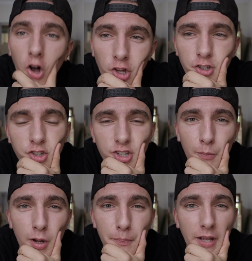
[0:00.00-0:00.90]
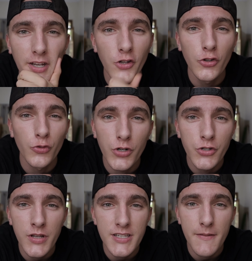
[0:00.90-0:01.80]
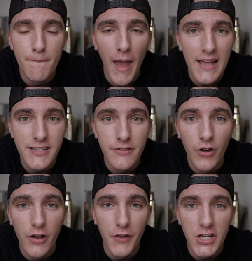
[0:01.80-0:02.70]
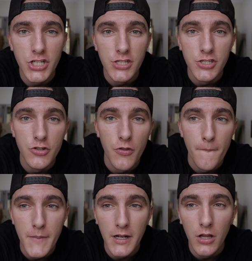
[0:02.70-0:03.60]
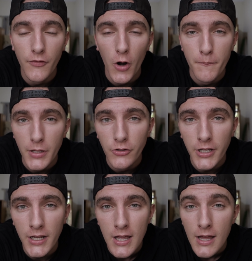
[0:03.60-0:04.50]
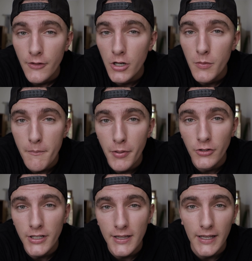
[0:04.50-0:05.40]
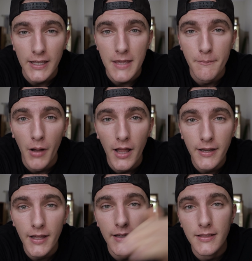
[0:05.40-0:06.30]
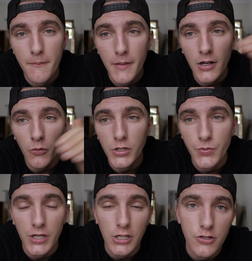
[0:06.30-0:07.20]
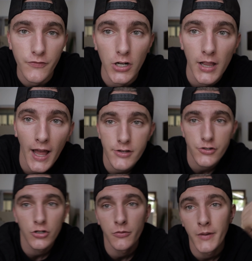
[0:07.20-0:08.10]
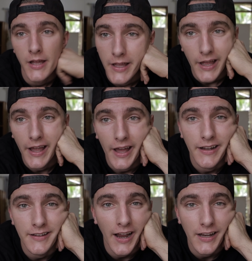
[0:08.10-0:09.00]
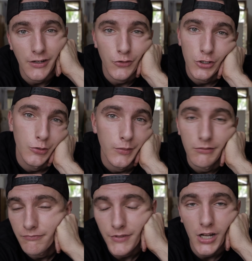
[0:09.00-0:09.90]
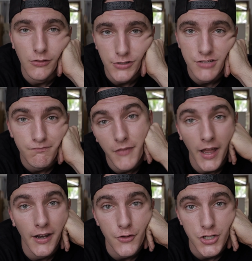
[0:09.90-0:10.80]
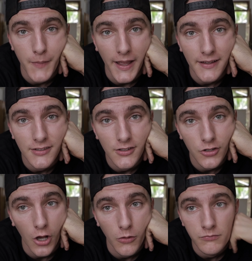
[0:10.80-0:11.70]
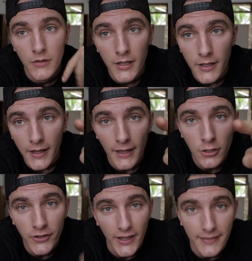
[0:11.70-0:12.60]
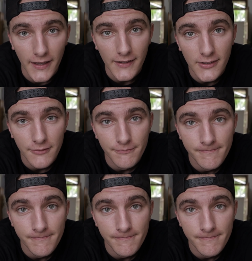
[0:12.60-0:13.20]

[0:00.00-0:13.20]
Also, somewhat big news, we're doing some massive renovations to the middle of our building. They're gonna be building like a kibanda in the middle, which we can use for classroom and a dining room and, you know, just another space. So it looks like this.